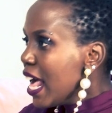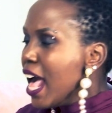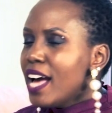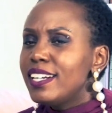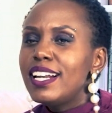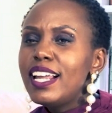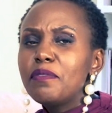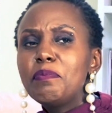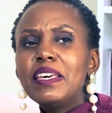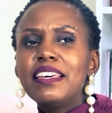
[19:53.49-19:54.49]
and I
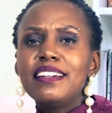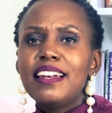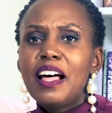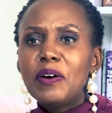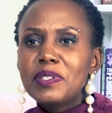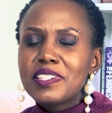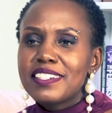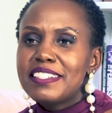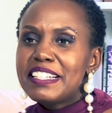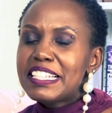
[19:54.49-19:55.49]
like being in
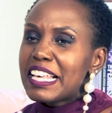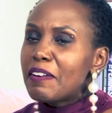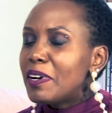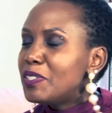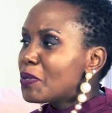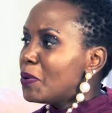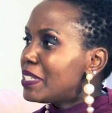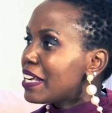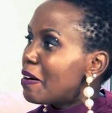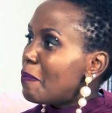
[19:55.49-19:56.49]
lounges. I want to go
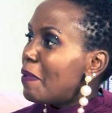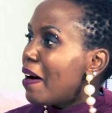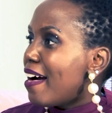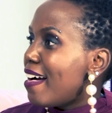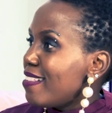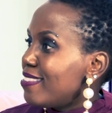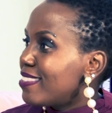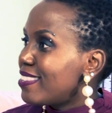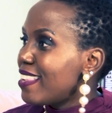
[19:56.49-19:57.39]
take a bath